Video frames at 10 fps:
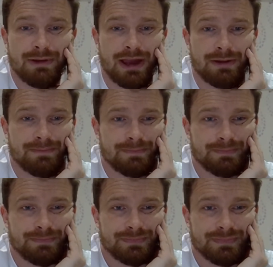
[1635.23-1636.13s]
Here we go.
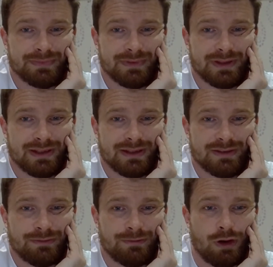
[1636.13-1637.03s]

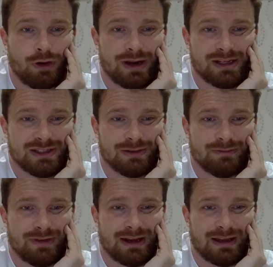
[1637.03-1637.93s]
Forest,
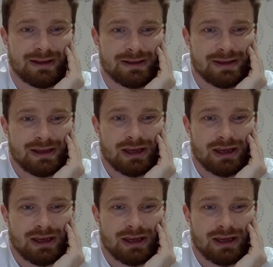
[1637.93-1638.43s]
Villa.